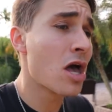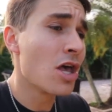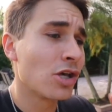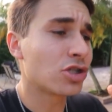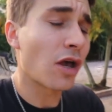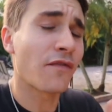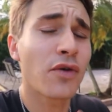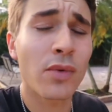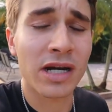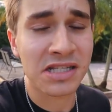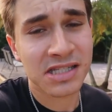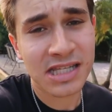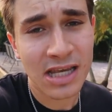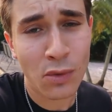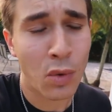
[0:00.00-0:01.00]
So if you want to
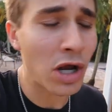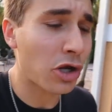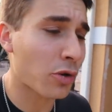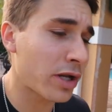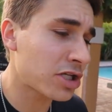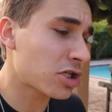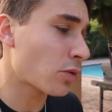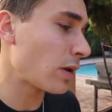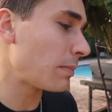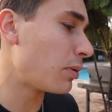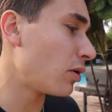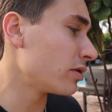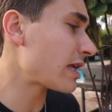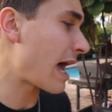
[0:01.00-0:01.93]
see what creature we pulled